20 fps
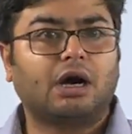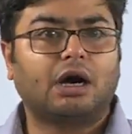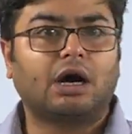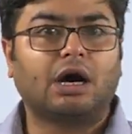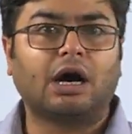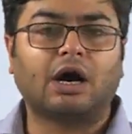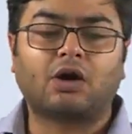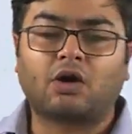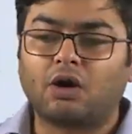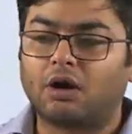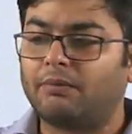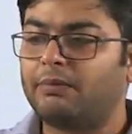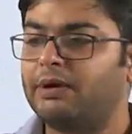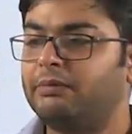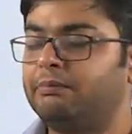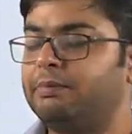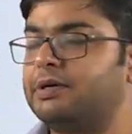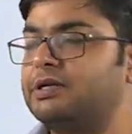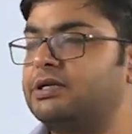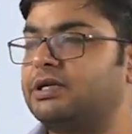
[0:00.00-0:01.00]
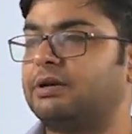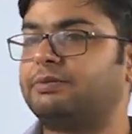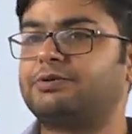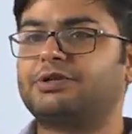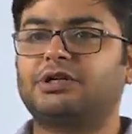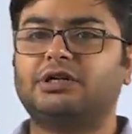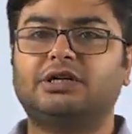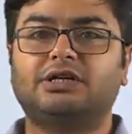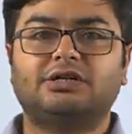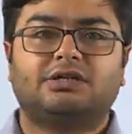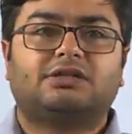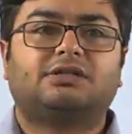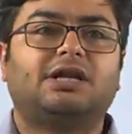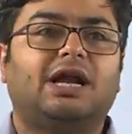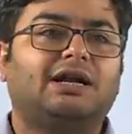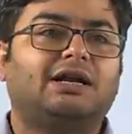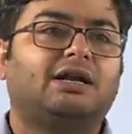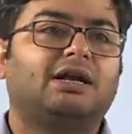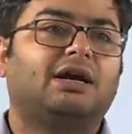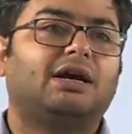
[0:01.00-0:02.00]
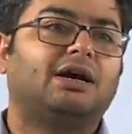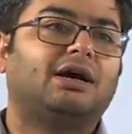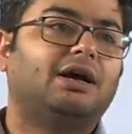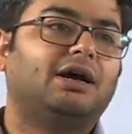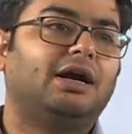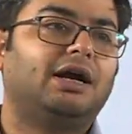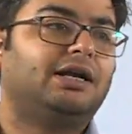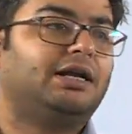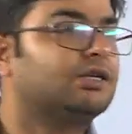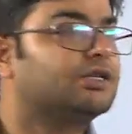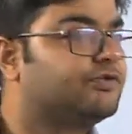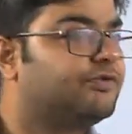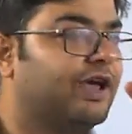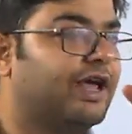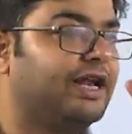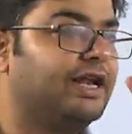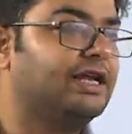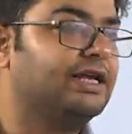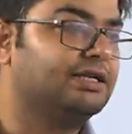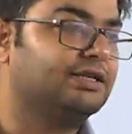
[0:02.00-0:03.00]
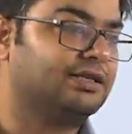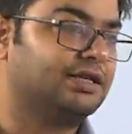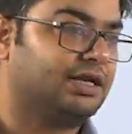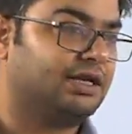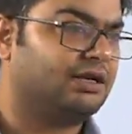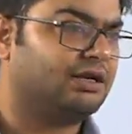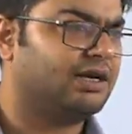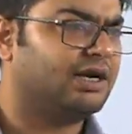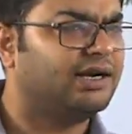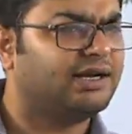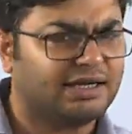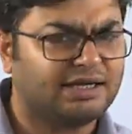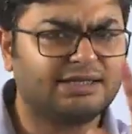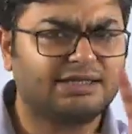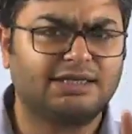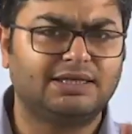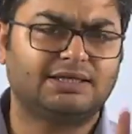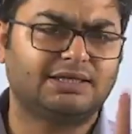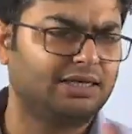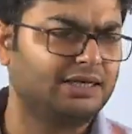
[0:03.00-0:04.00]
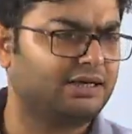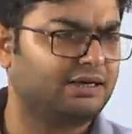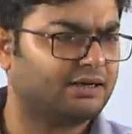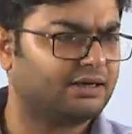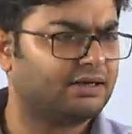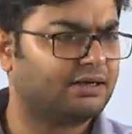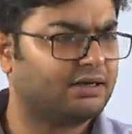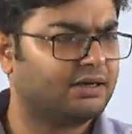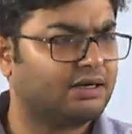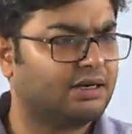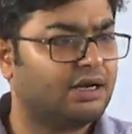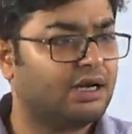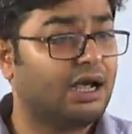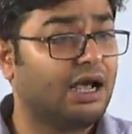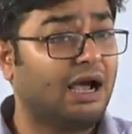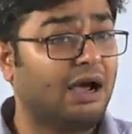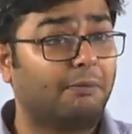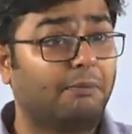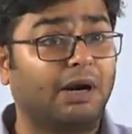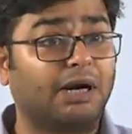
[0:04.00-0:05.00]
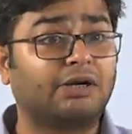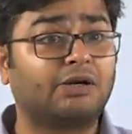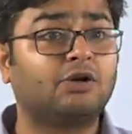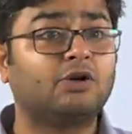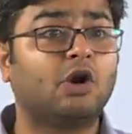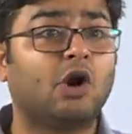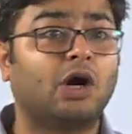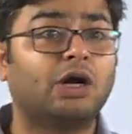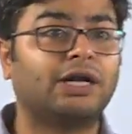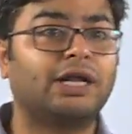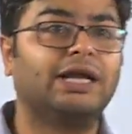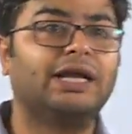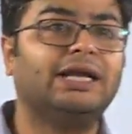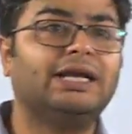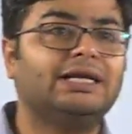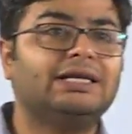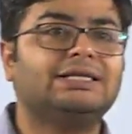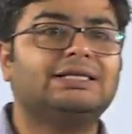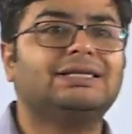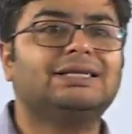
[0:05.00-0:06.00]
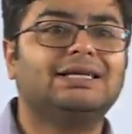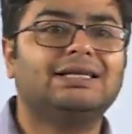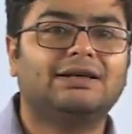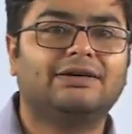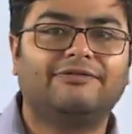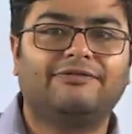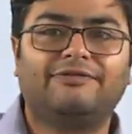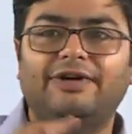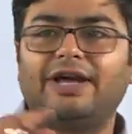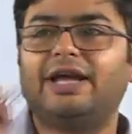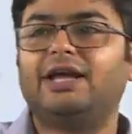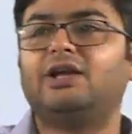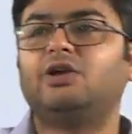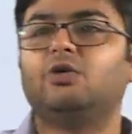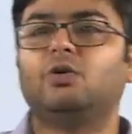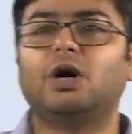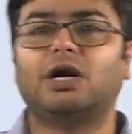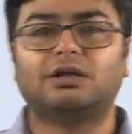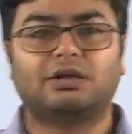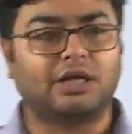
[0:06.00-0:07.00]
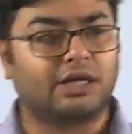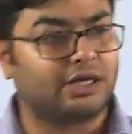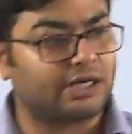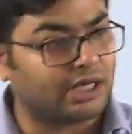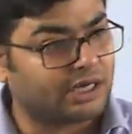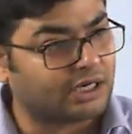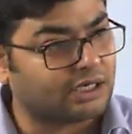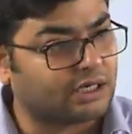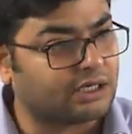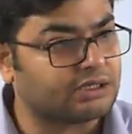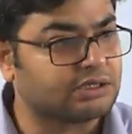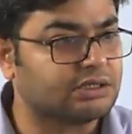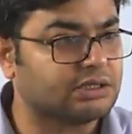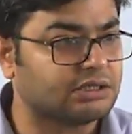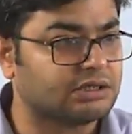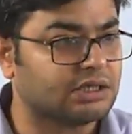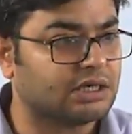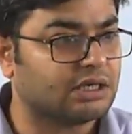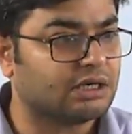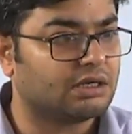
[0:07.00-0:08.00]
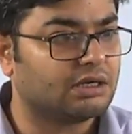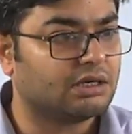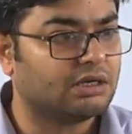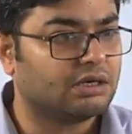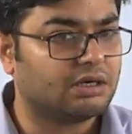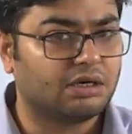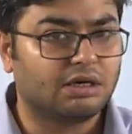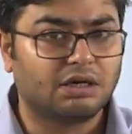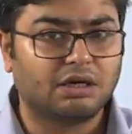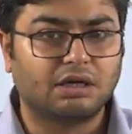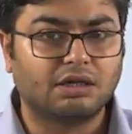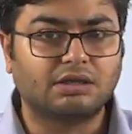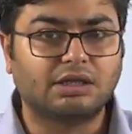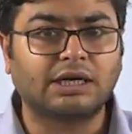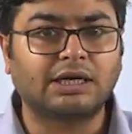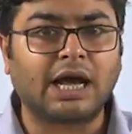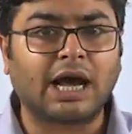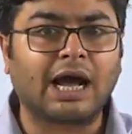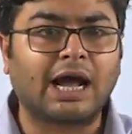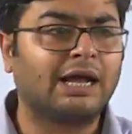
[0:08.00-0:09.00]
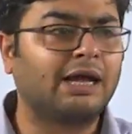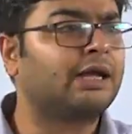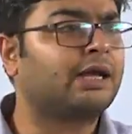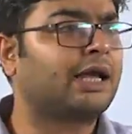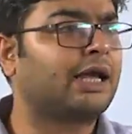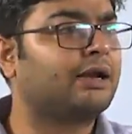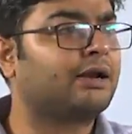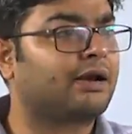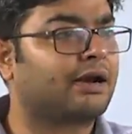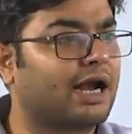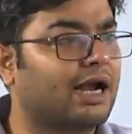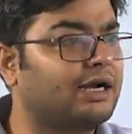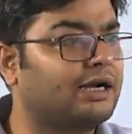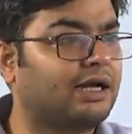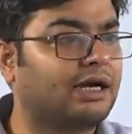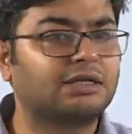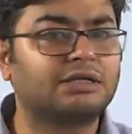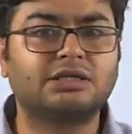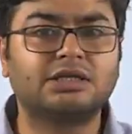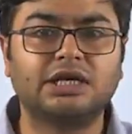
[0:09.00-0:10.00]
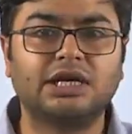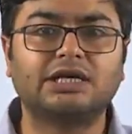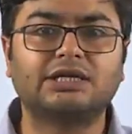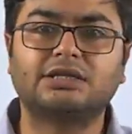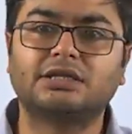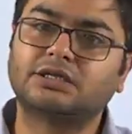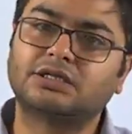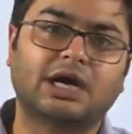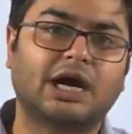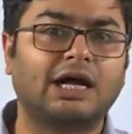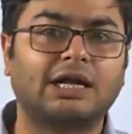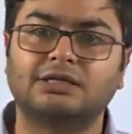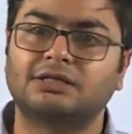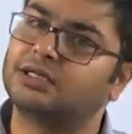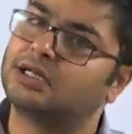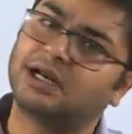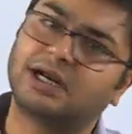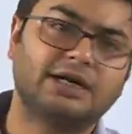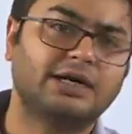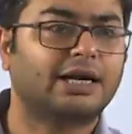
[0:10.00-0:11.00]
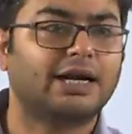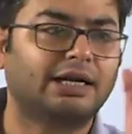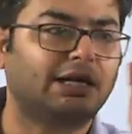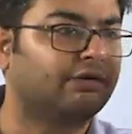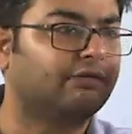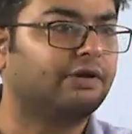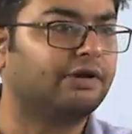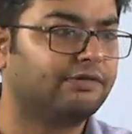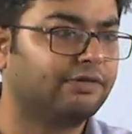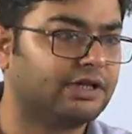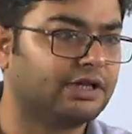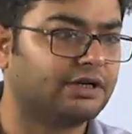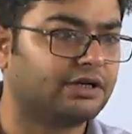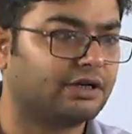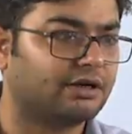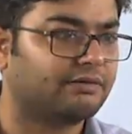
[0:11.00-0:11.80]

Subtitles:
a common perception is that it is very easy. It is easy. But not easy the way you are thinking it is easy. That I can write a GS-ish answer and get away with it.